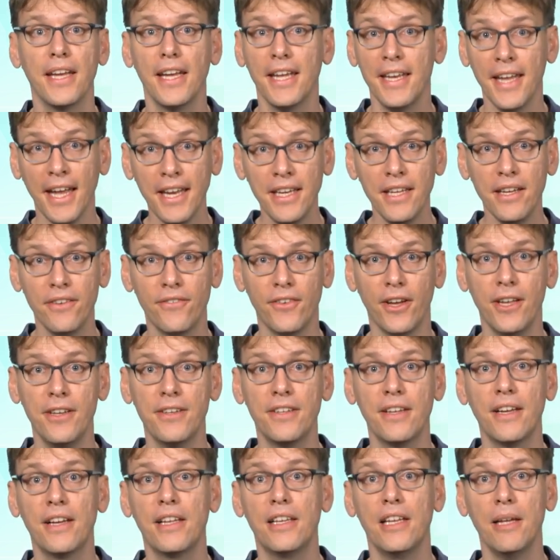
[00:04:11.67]
In any
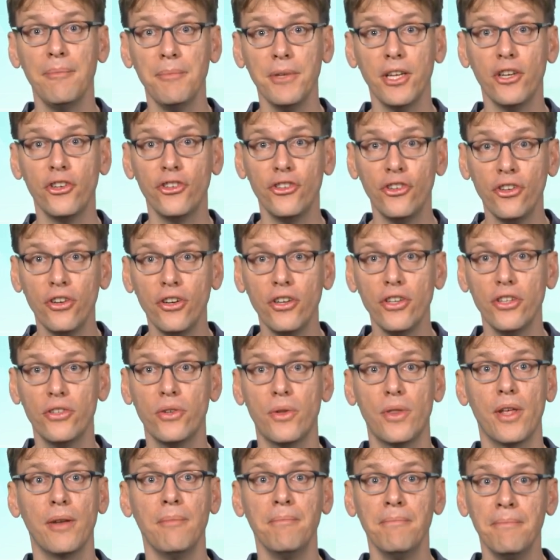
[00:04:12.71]
event, let me assure
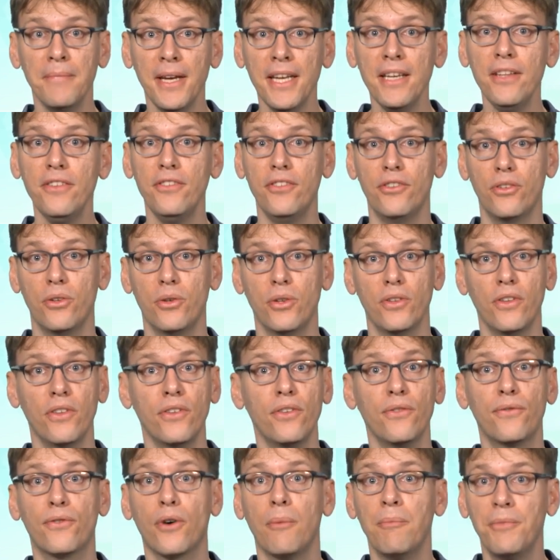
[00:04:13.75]
you that many
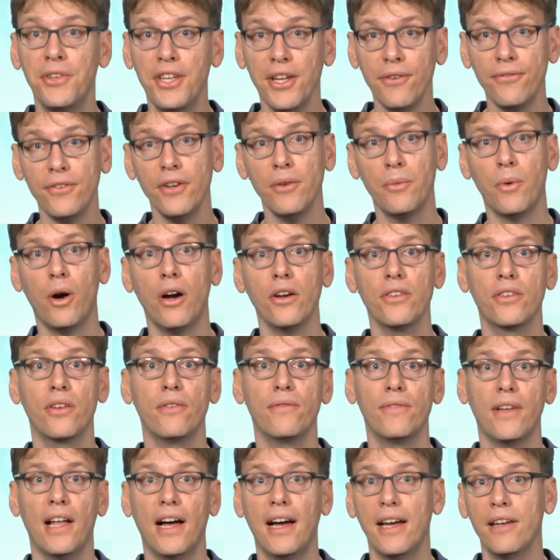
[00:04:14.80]
students from different walks
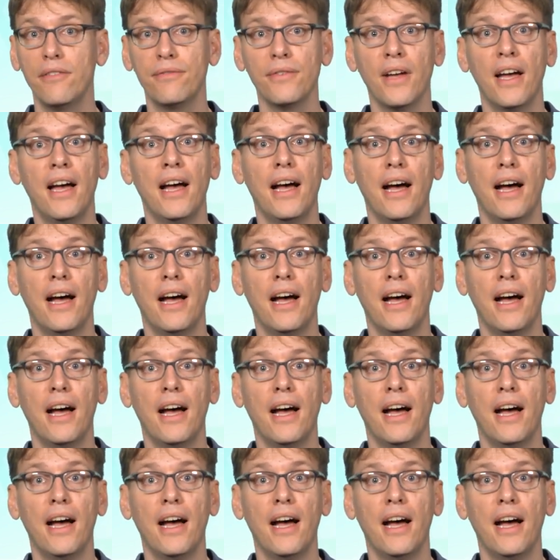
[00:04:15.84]
of life